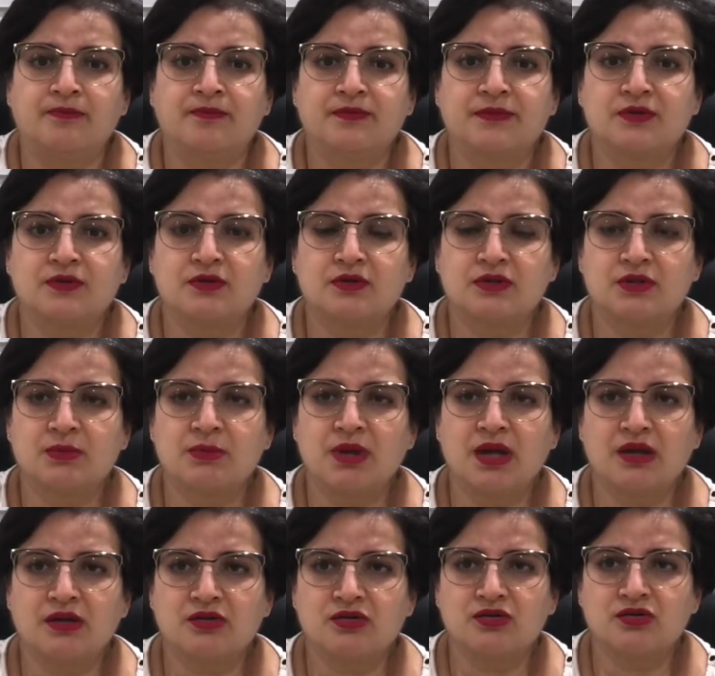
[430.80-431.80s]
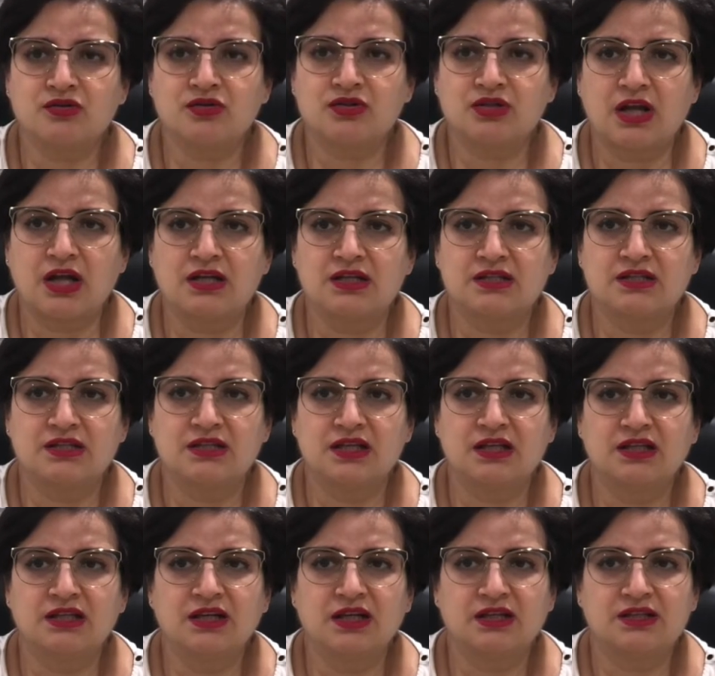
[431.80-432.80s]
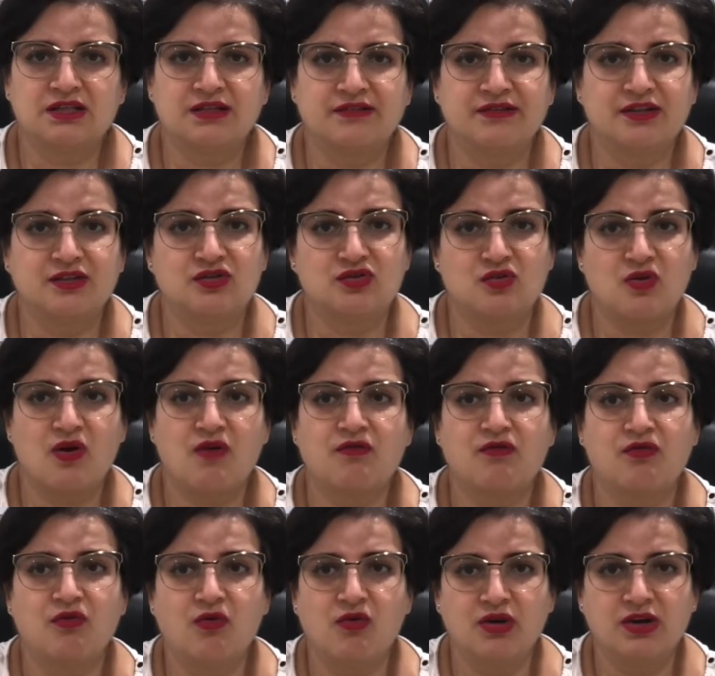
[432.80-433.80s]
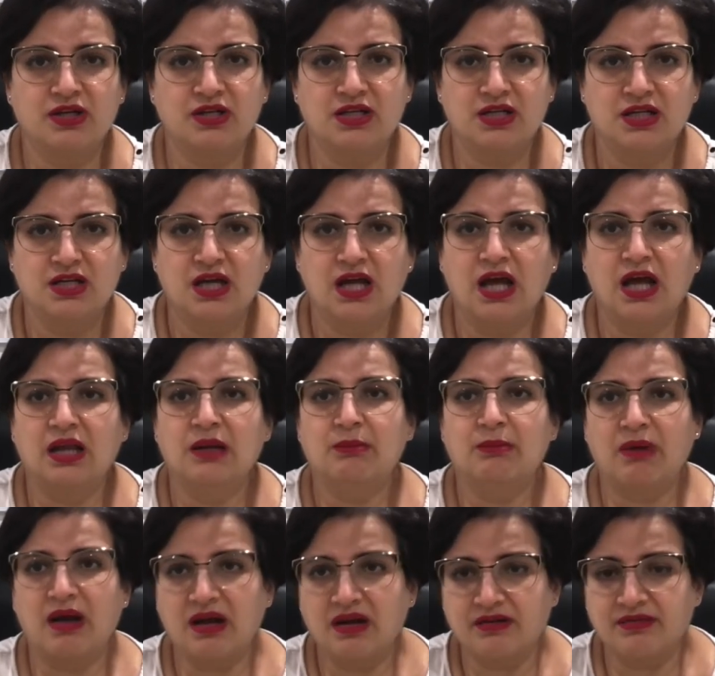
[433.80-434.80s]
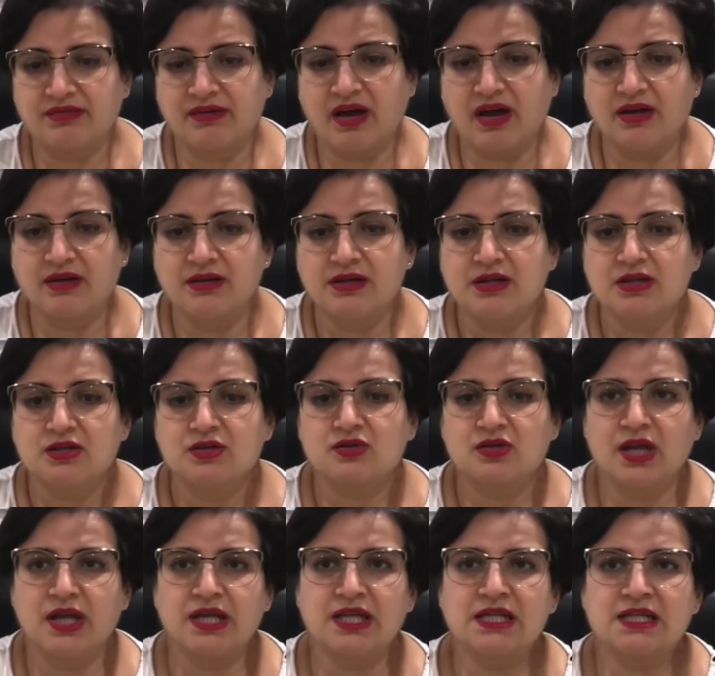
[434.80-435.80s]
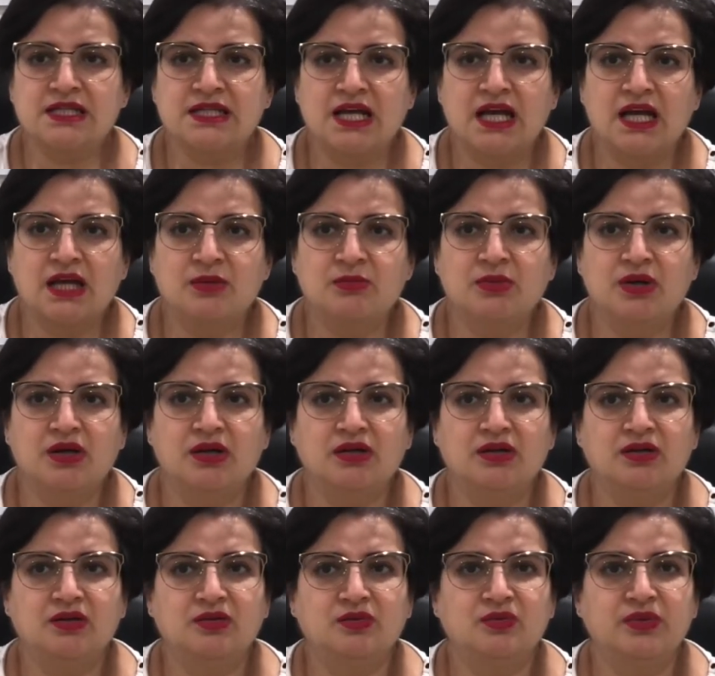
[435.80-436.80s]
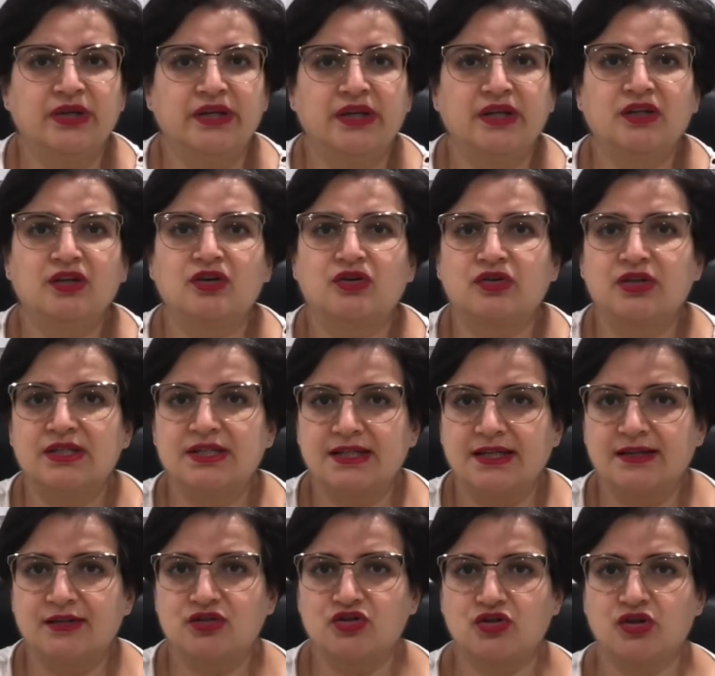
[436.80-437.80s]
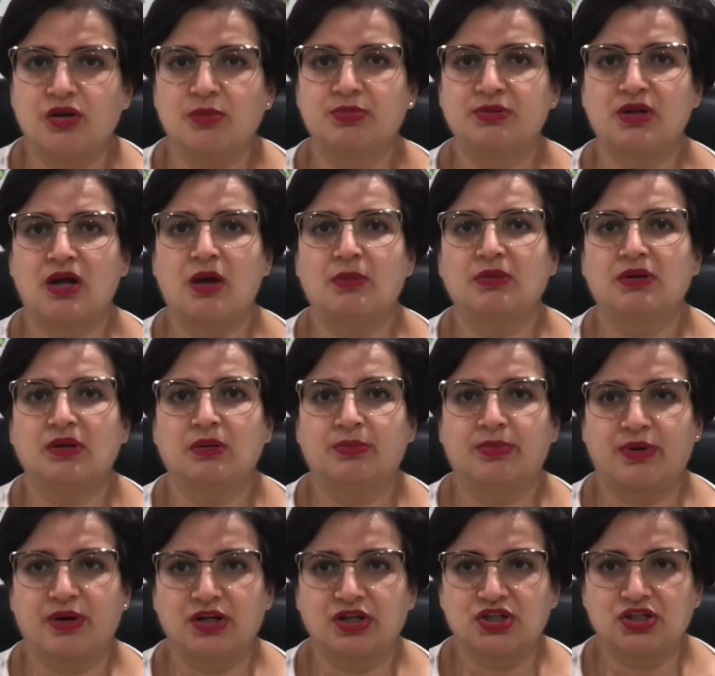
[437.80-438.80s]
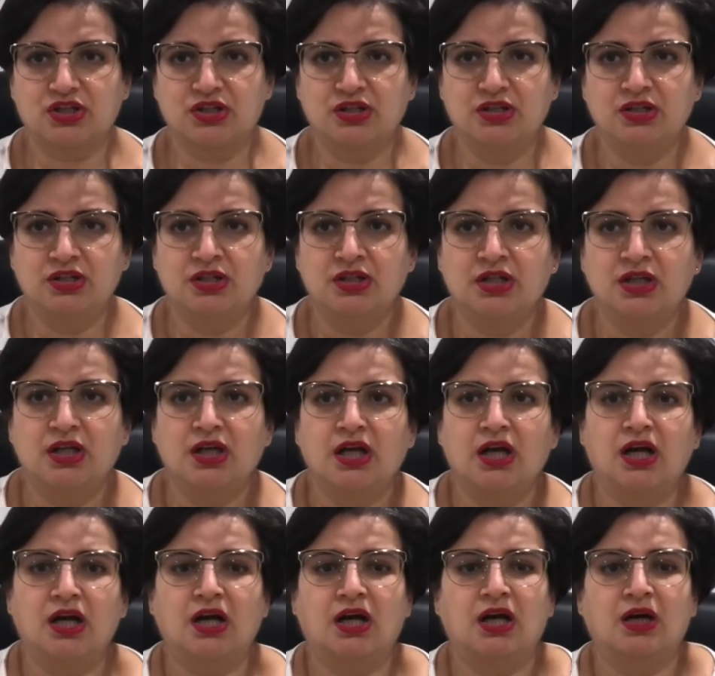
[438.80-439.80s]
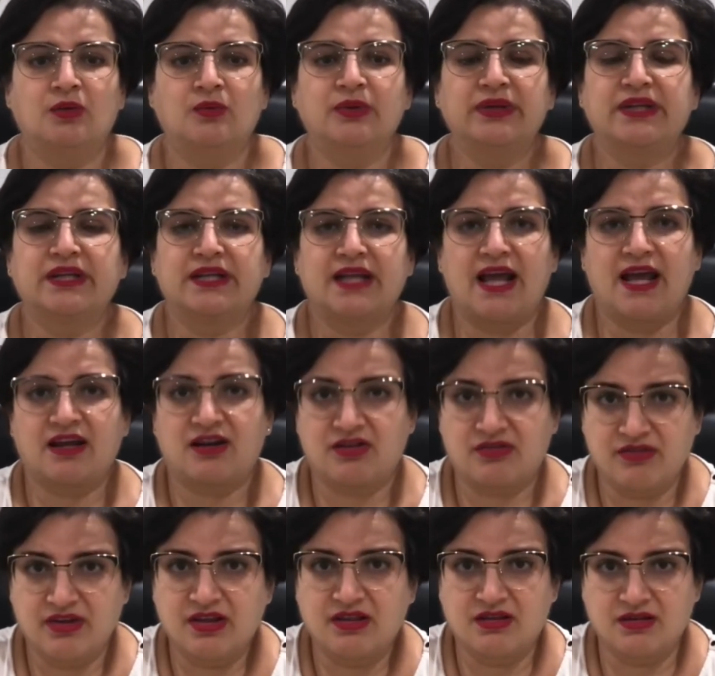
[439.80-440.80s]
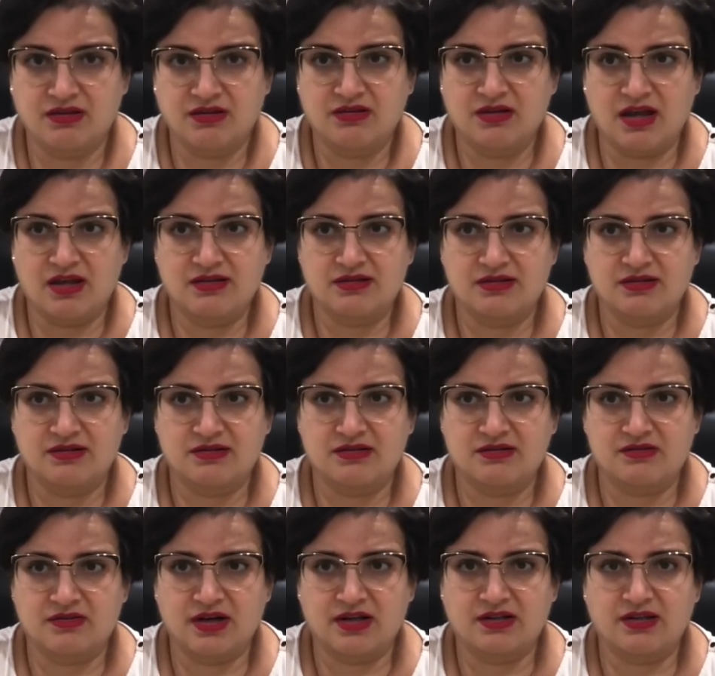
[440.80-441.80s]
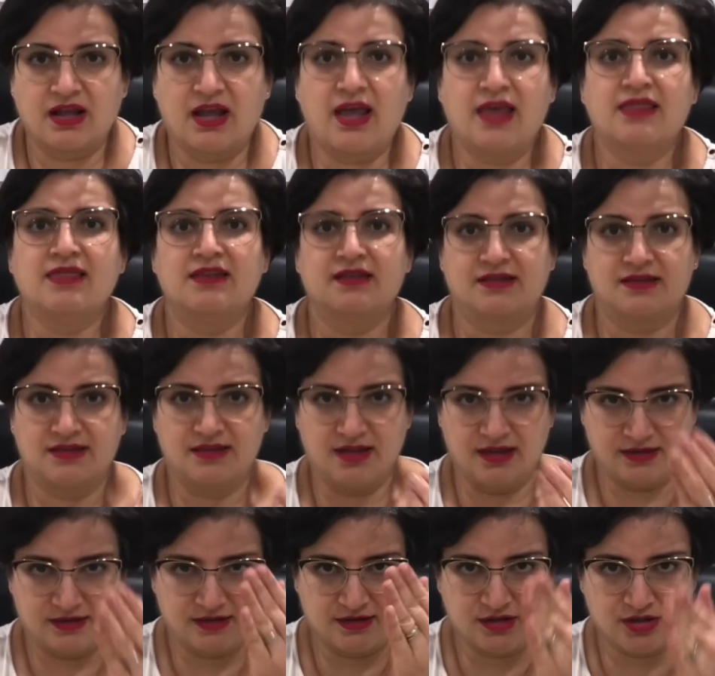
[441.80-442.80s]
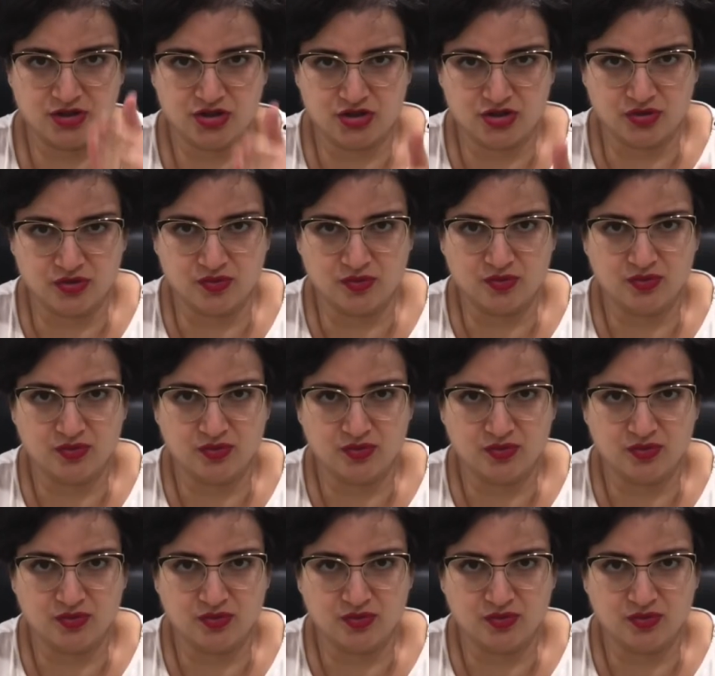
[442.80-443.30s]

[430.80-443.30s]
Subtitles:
So some exercise and daily activities to avoid and modify. So anytime we increase intra-abdominal pressure, we can aggravate the diastasis recti and the tissue